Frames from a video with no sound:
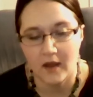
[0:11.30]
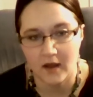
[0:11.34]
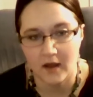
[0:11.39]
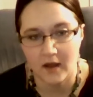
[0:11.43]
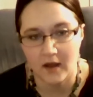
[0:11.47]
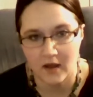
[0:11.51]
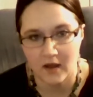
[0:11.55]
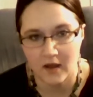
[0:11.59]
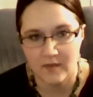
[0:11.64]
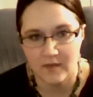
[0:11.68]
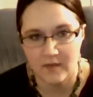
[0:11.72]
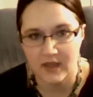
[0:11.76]

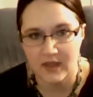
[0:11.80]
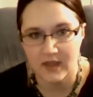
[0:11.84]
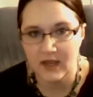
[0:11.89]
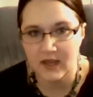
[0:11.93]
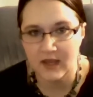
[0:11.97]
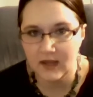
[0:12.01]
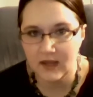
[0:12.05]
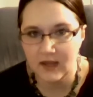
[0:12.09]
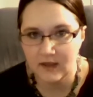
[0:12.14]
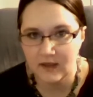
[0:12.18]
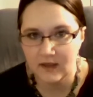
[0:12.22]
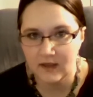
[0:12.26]
Um, it
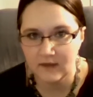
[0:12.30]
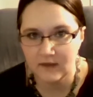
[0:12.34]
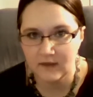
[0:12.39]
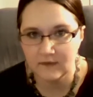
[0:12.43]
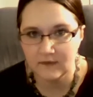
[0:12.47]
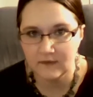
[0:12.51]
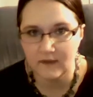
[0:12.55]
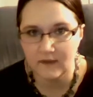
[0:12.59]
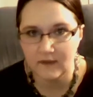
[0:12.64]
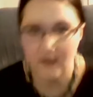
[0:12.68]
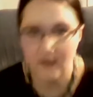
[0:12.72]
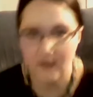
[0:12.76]
is
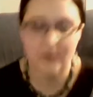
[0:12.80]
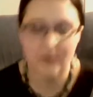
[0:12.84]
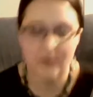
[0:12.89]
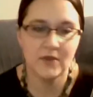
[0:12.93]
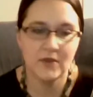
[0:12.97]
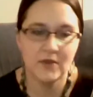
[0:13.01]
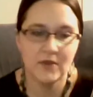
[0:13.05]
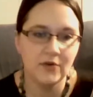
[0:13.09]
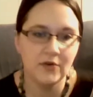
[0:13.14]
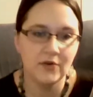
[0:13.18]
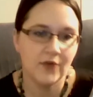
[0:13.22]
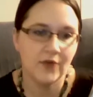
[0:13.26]
a
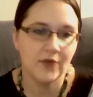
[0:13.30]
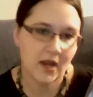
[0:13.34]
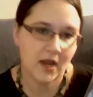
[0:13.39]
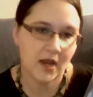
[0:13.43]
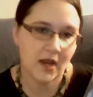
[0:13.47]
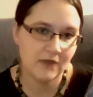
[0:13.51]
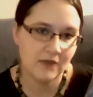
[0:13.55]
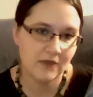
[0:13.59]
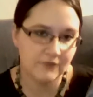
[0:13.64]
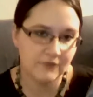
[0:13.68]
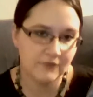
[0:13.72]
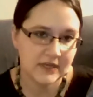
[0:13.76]
middle
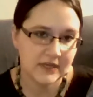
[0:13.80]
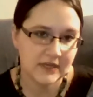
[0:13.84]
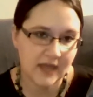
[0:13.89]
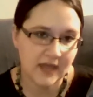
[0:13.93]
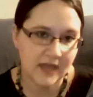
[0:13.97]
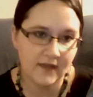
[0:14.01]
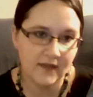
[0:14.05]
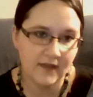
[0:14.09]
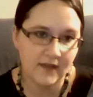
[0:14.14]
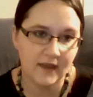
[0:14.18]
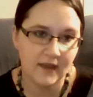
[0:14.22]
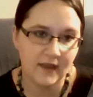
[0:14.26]
grade
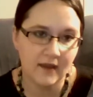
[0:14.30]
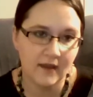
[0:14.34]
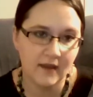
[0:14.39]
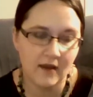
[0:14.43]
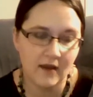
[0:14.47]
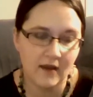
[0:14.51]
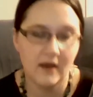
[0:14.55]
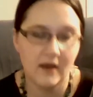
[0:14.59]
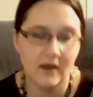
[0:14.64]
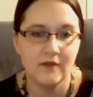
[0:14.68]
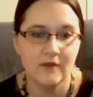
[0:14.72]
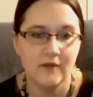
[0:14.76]
retelling
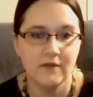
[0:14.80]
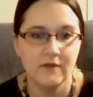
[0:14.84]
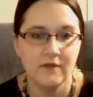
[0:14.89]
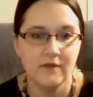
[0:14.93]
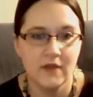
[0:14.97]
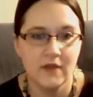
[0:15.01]
of